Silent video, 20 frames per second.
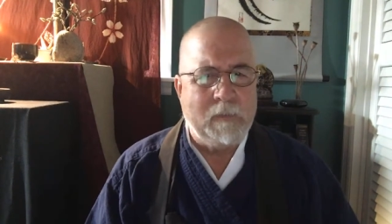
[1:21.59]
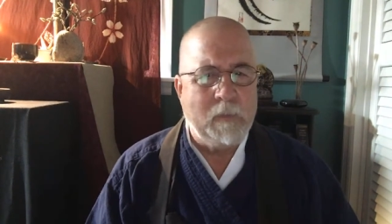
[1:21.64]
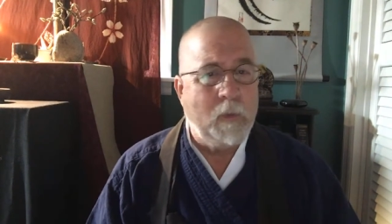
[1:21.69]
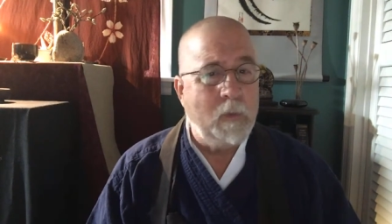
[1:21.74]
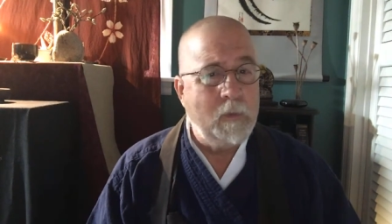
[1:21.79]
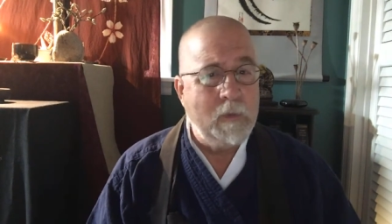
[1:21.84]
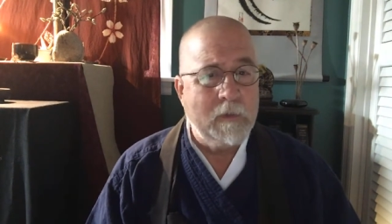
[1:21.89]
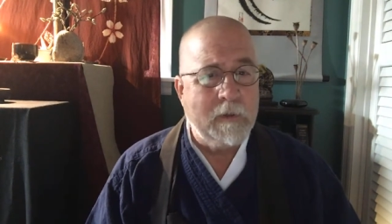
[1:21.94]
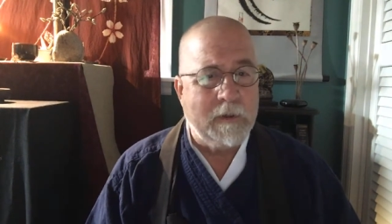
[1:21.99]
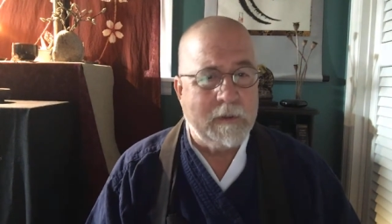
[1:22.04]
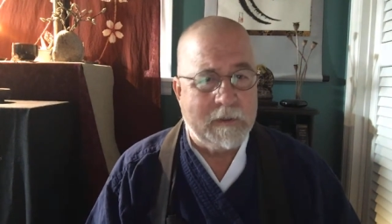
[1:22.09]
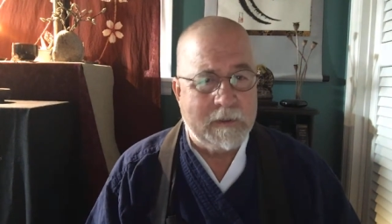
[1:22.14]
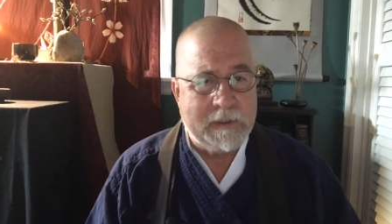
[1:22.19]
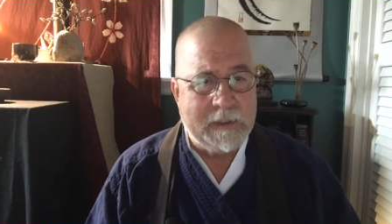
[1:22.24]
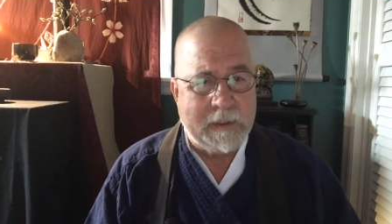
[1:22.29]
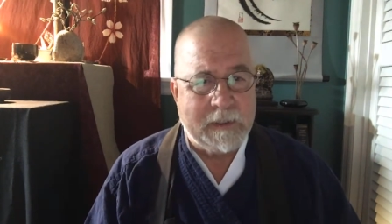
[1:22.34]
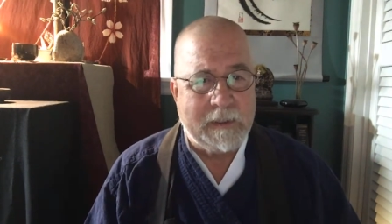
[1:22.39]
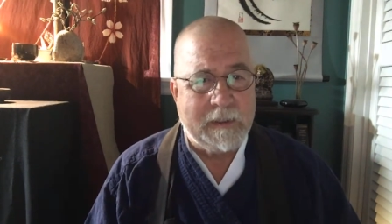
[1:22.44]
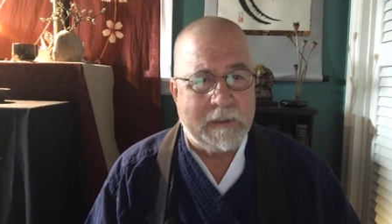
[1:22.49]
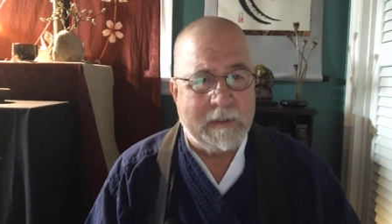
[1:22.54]
or
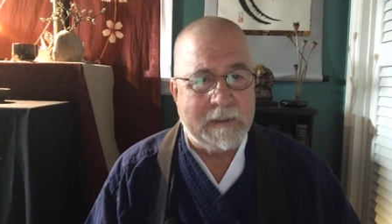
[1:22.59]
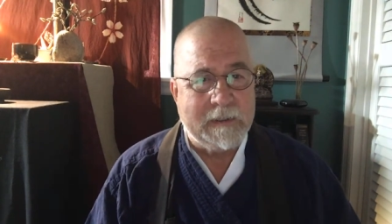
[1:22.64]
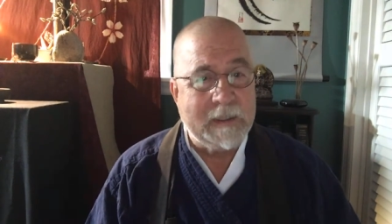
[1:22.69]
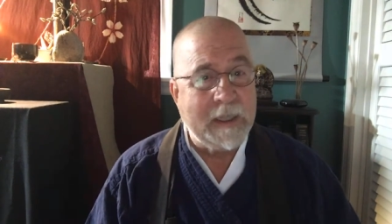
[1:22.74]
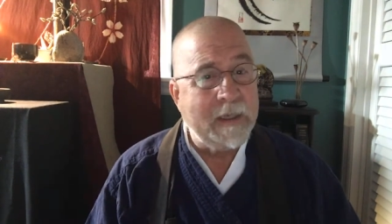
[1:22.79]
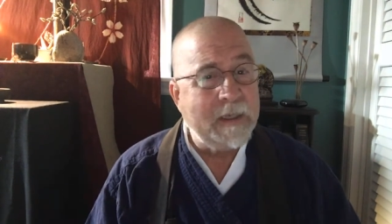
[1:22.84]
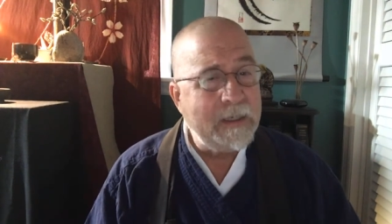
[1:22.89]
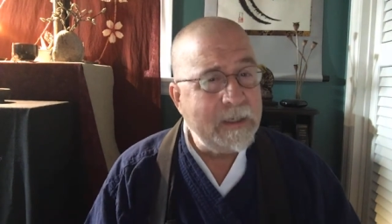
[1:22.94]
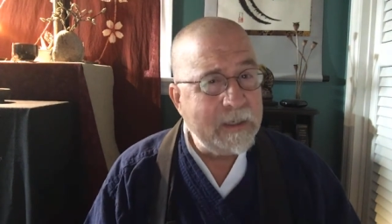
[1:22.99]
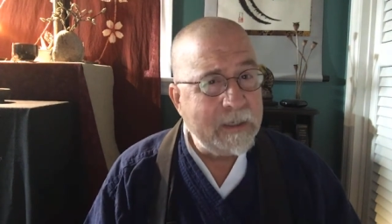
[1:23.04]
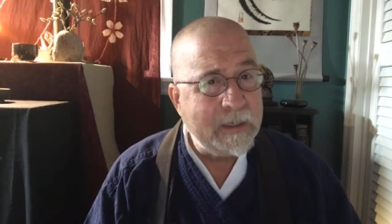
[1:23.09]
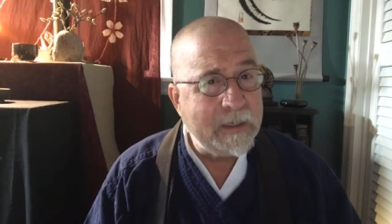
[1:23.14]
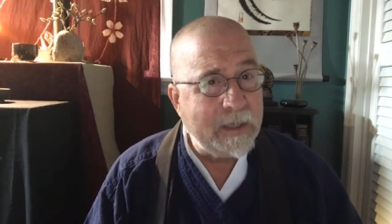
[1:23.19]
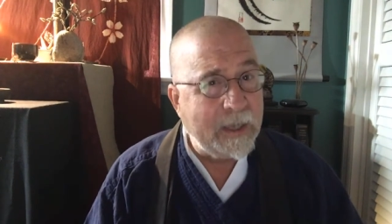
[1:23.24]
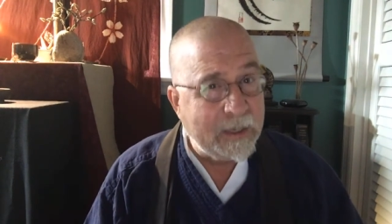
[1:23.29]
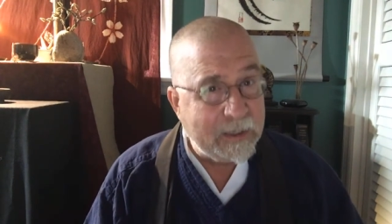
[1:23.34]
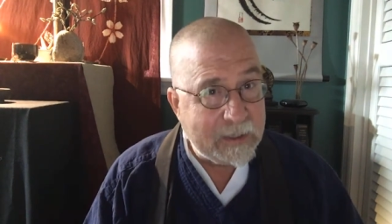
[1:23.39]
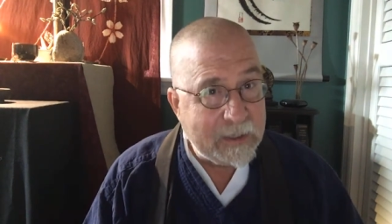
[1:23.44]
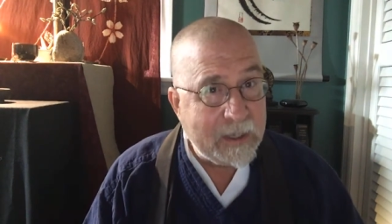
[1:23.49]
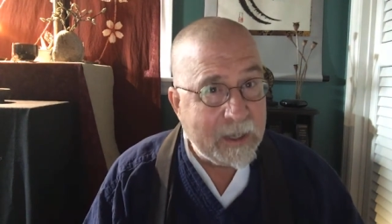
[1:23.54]
articulate, and,
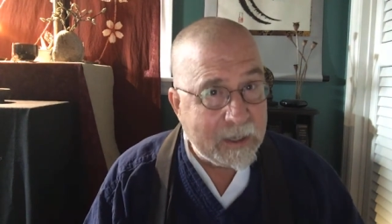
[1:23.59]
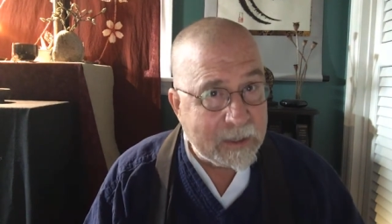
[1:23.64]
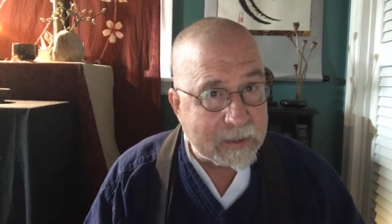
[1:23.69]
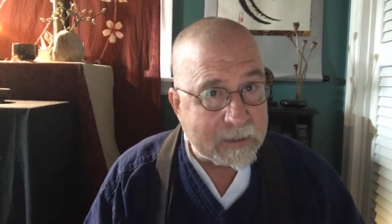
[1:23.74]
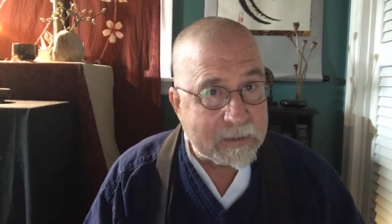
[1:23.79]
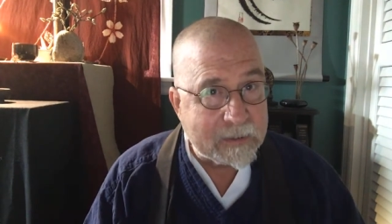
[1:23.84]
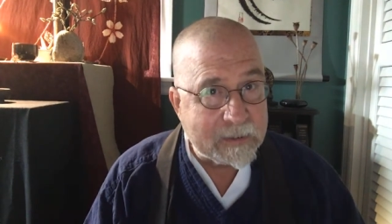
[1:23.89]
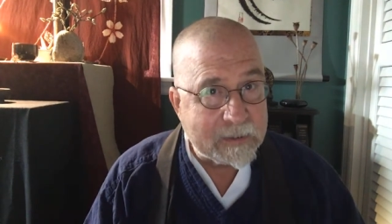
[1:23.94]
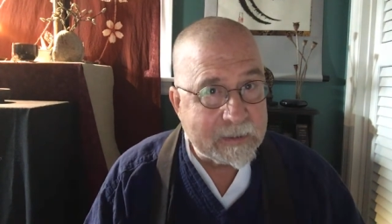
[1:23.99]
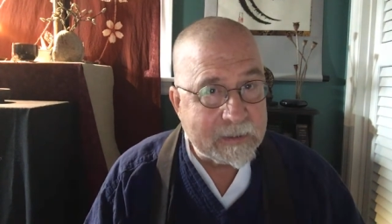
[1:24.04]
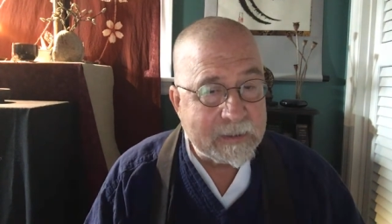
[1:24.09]
and yet,